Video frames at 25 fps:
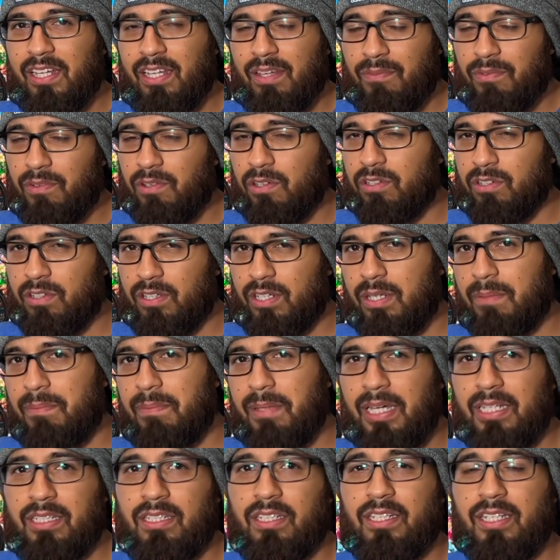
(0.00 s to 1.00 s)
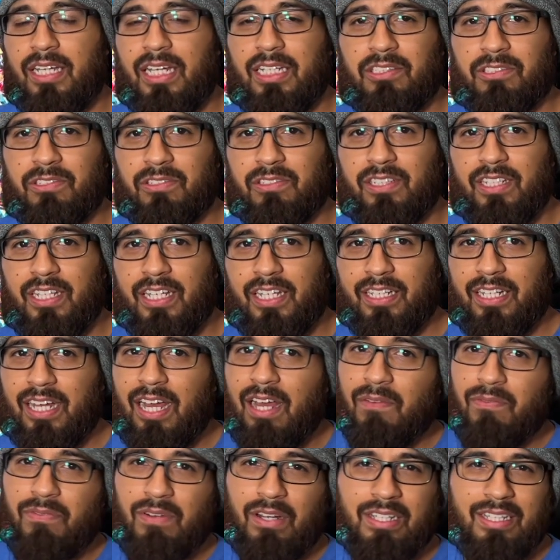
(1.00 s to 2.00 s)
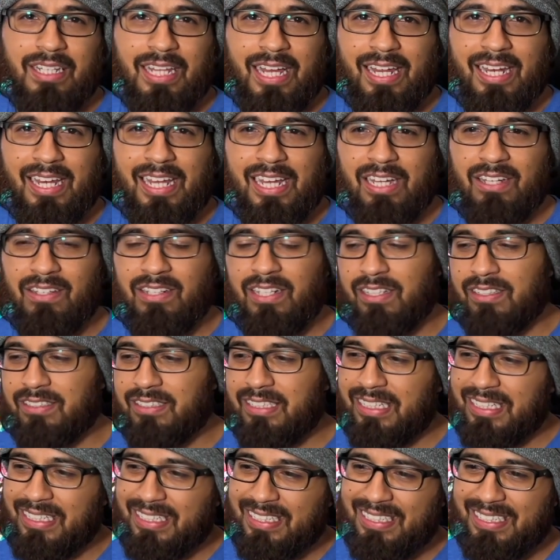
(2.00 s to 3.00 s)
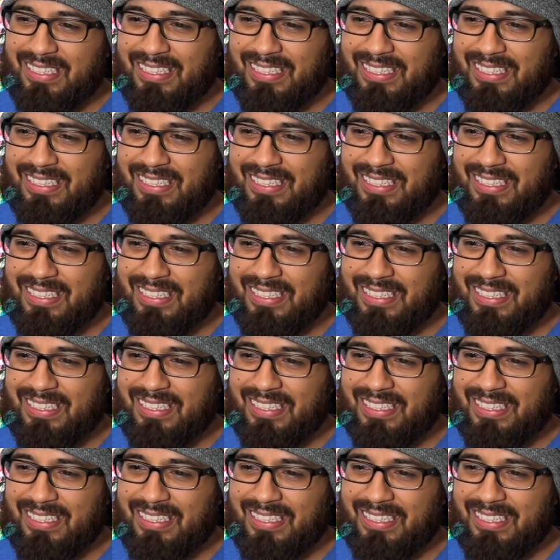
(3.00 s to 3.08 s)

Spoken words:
if you're going to buy the Nitro Deck. I found that out and I was like,